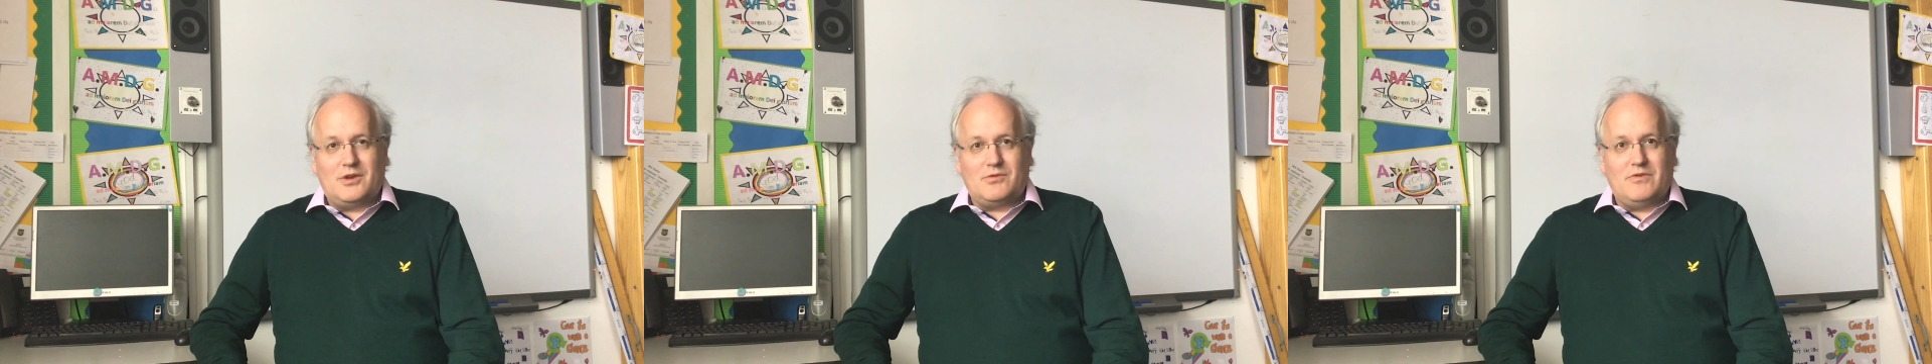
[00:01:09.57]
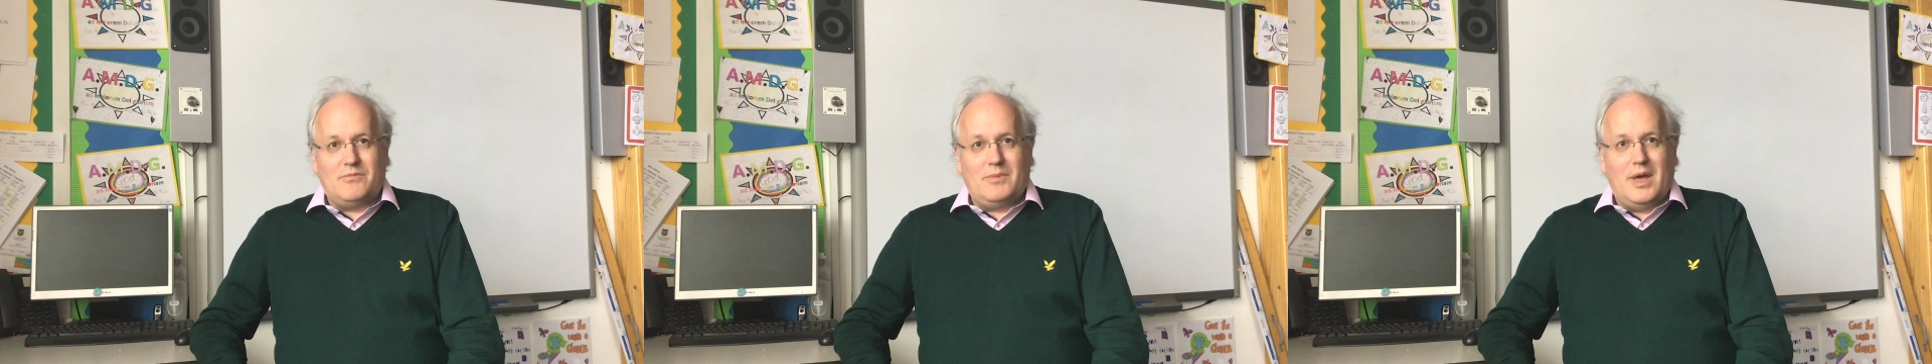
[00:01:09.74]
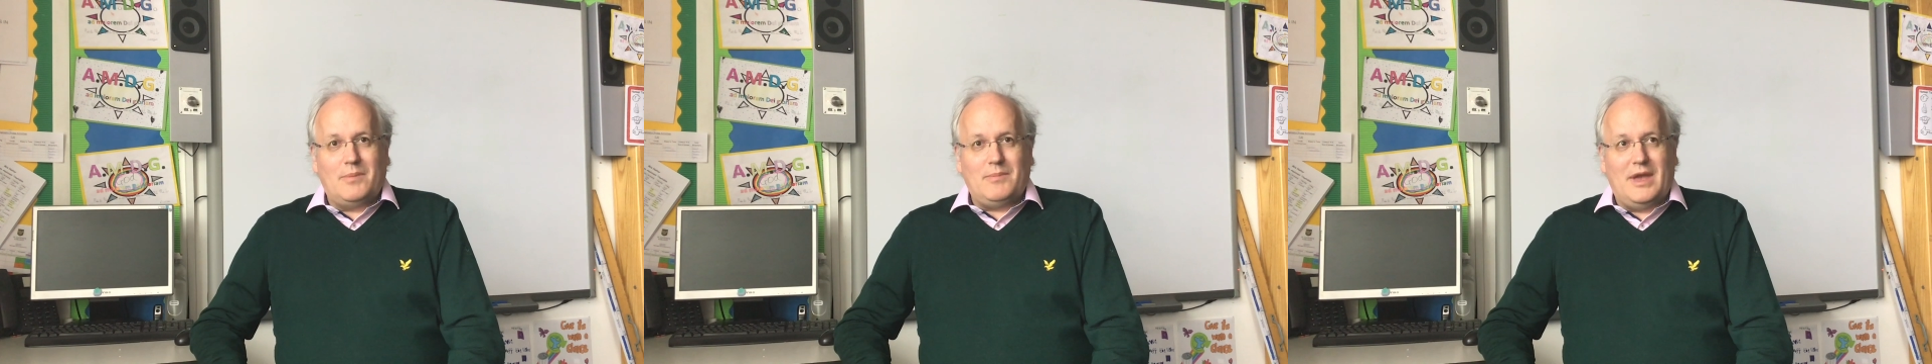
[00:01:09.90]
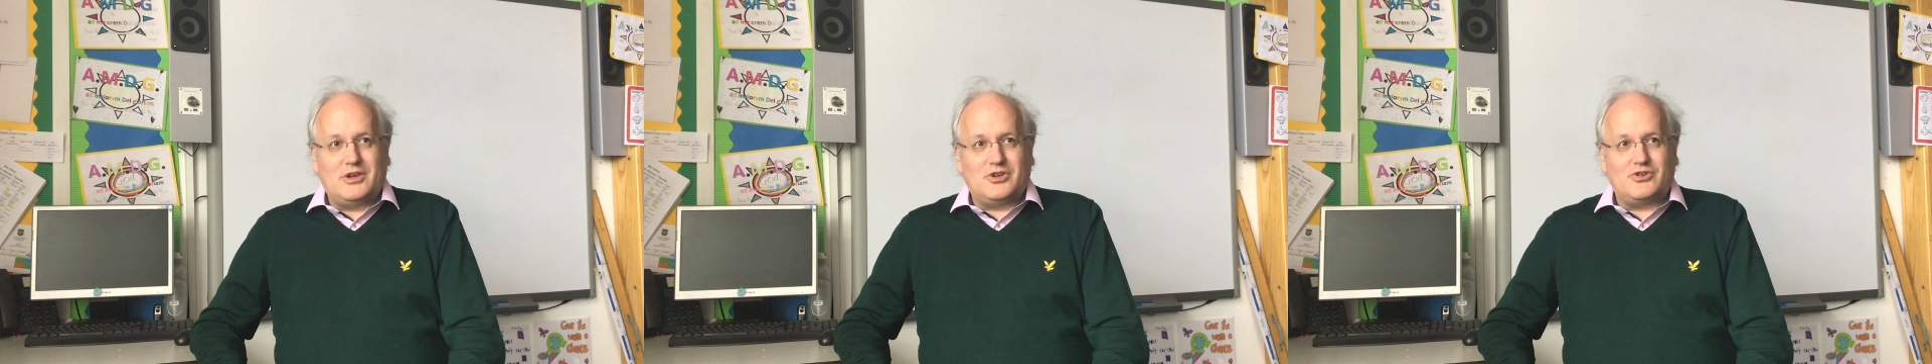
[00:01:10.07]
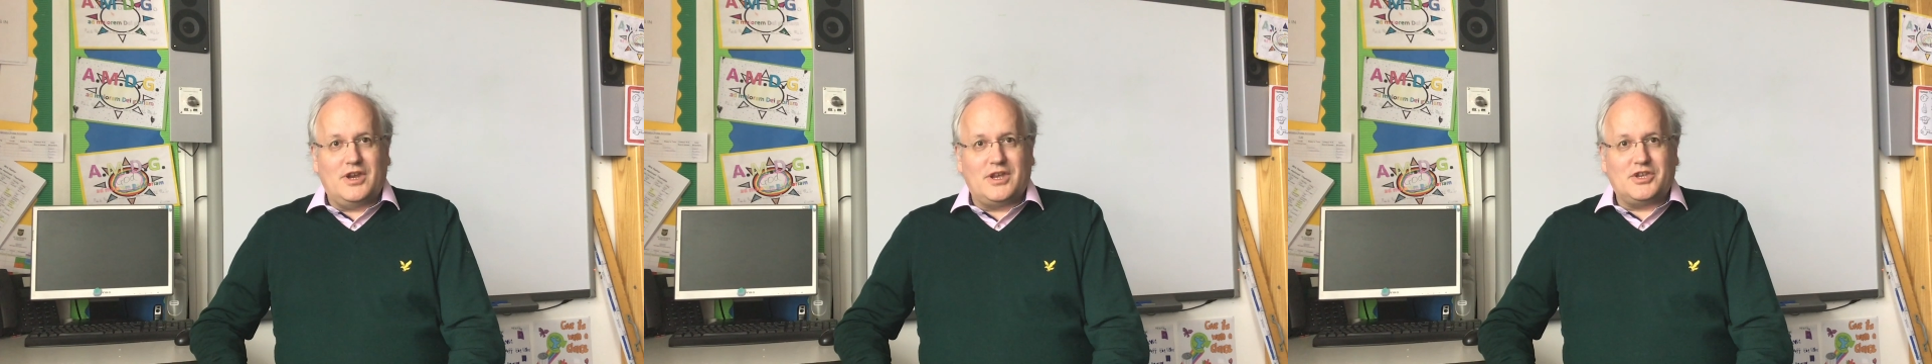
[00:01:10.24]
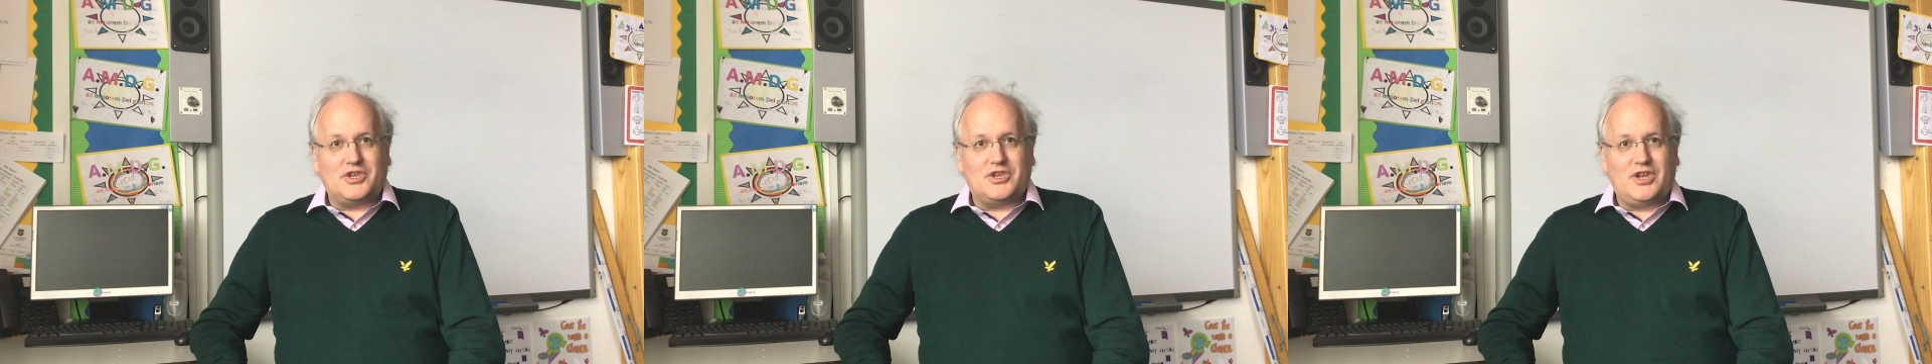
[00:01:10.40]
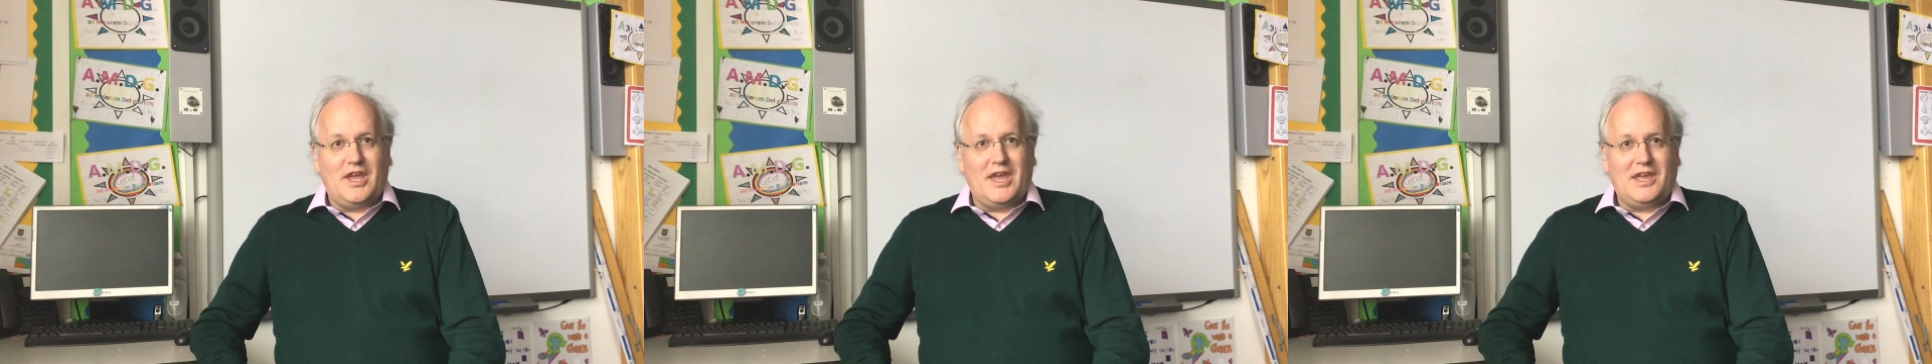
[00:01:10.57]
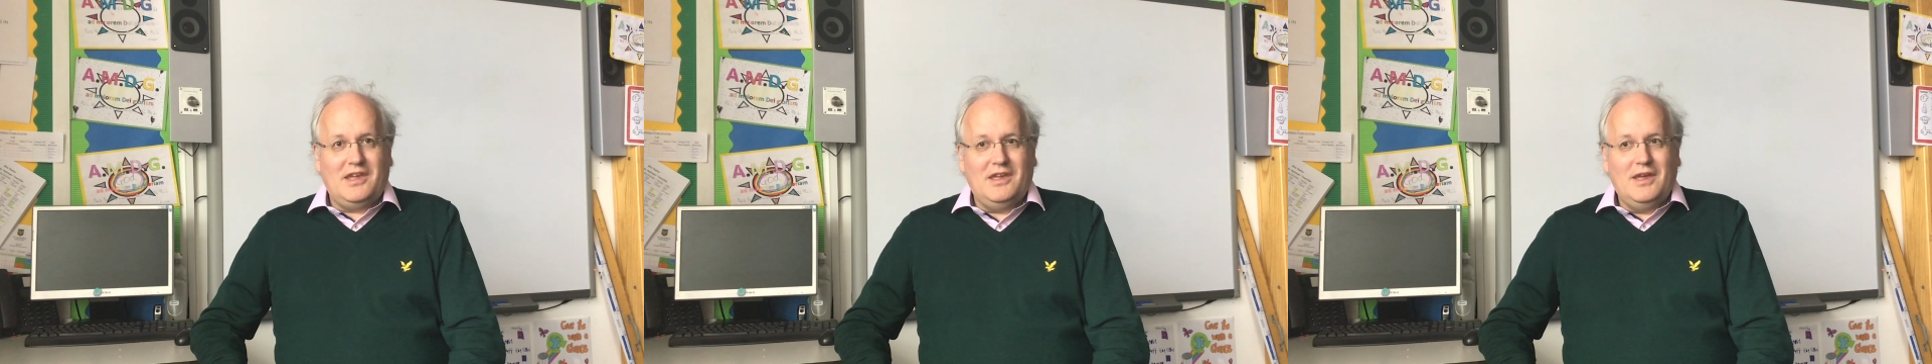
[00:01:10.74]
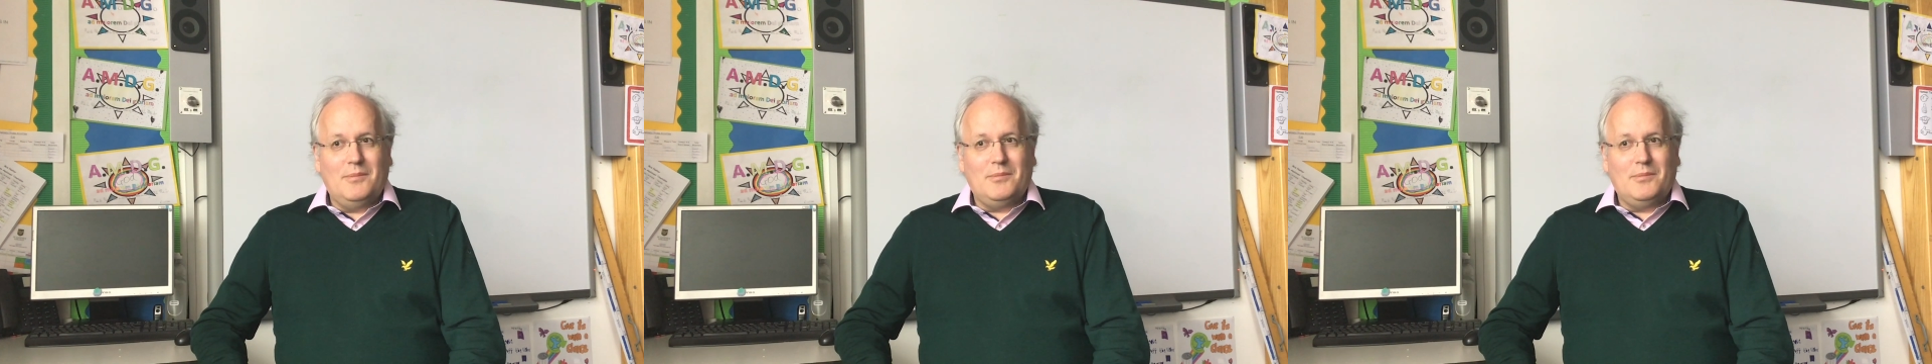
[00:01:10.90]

with my measuring stick,